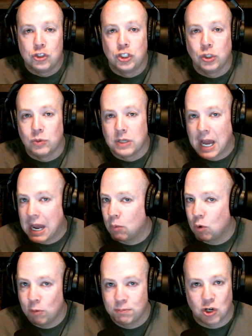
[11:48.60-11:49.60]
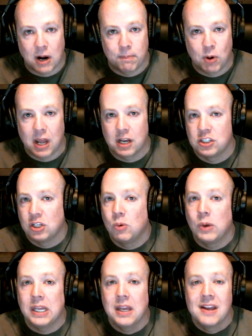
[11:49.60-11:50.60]
Do not rope drop
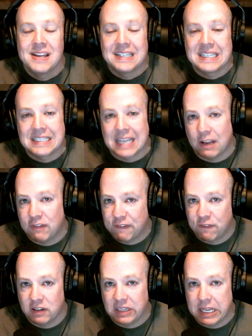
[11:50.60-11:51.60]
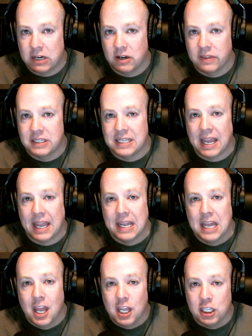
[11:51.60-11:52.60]
Ratatouille. Save it for later in the day.